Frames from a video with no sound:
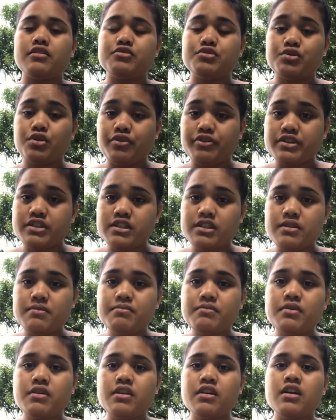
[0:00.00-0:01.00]

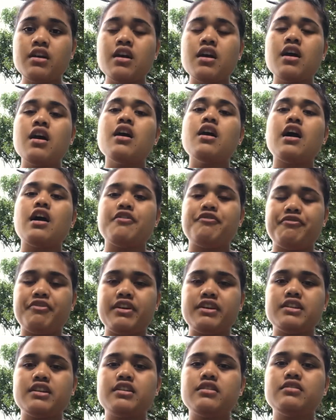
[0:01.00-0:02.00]
tourism
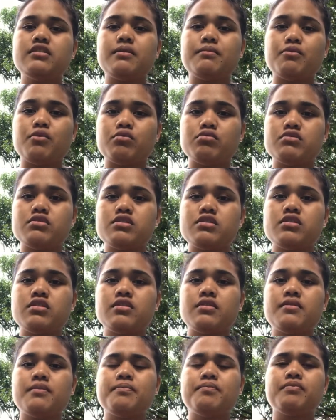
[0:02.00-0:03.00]
affected the most.
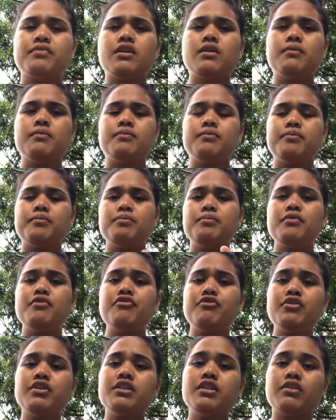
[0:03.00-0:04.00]

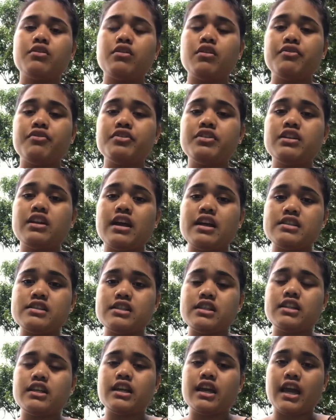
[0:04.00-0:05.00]
Before the
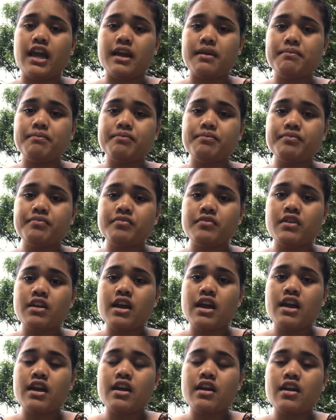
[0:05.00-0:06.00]
COVID-19 came,
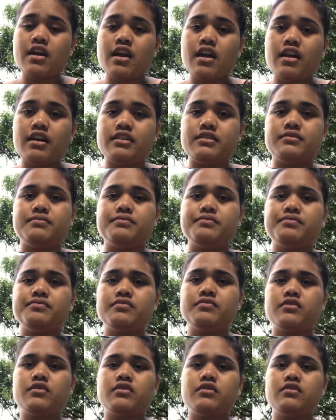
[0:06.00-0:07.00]
and
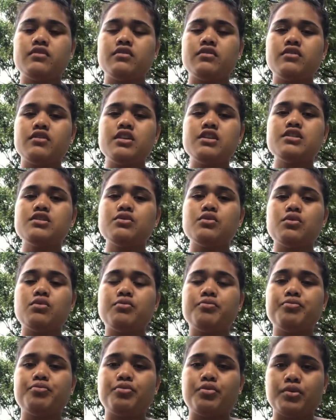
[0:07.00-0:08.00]
there's no
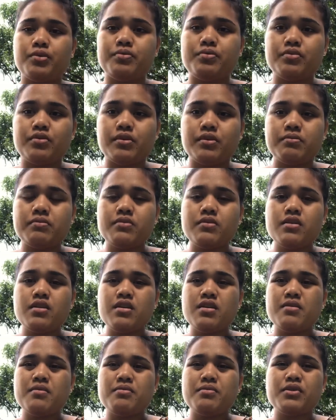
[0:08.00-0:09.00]
problem
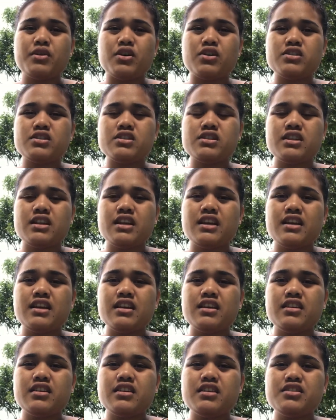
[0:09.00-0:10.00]
because
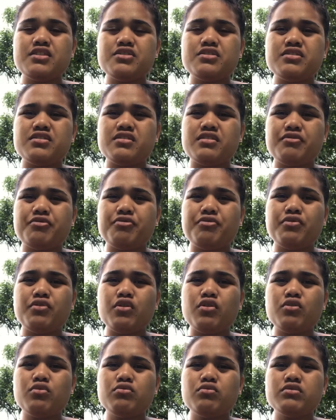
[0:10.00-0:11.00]
it
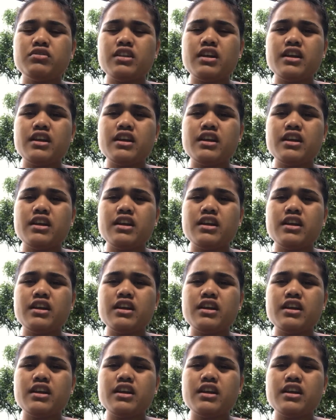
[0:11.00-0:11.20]
flowed